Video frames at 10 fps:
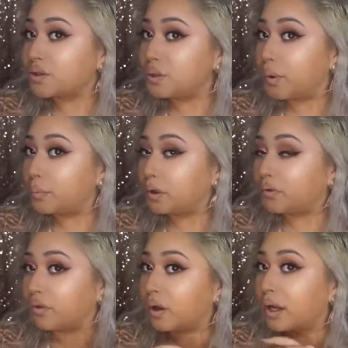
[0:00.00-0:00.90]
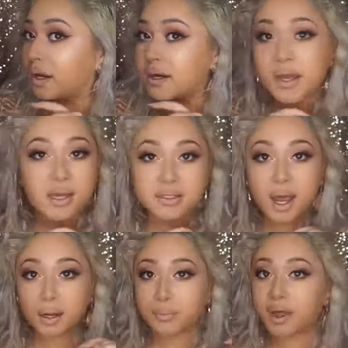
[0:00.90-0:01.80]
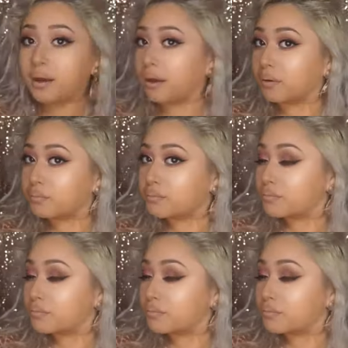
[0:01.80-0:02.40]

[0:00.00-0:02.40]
super beautiful, and it is kind of blinding.